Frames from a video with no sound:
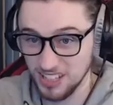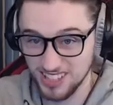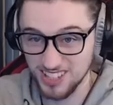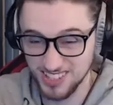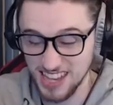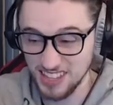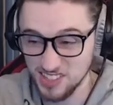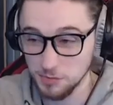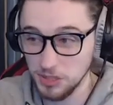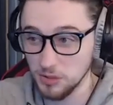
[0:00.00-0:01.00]
that does
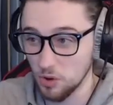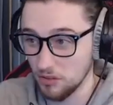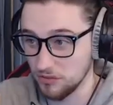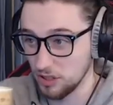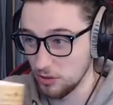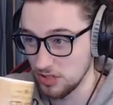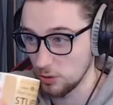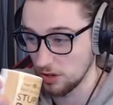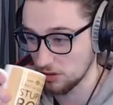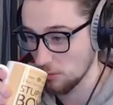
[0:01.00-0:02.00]
tend to be what follows
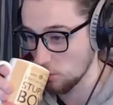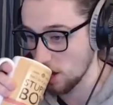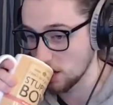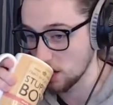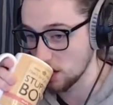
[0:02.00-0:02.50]
Lornathon 1.